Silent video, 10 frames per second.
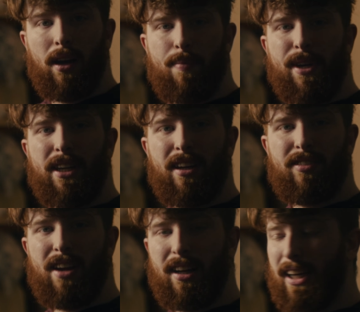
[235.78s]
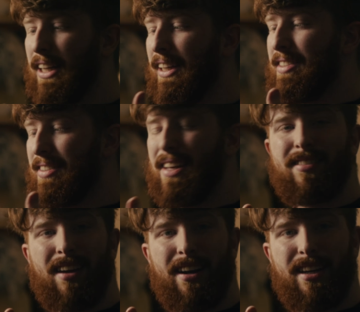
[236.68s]
I mean, it's not like a lens
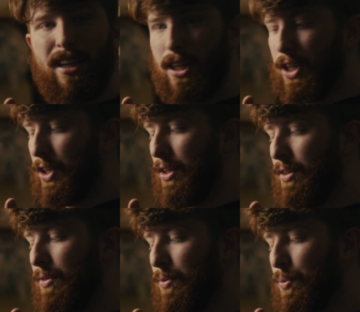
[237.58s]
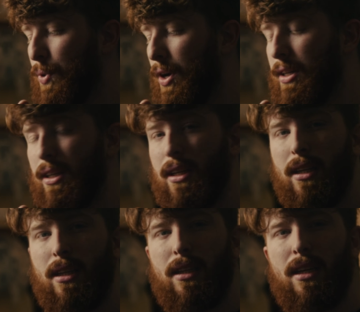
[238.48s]
this tiny could run
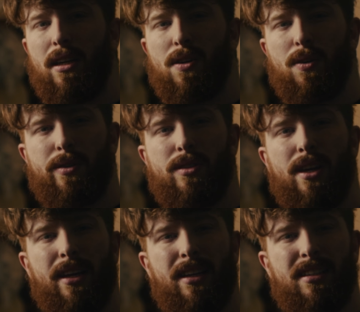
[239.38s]
gears and a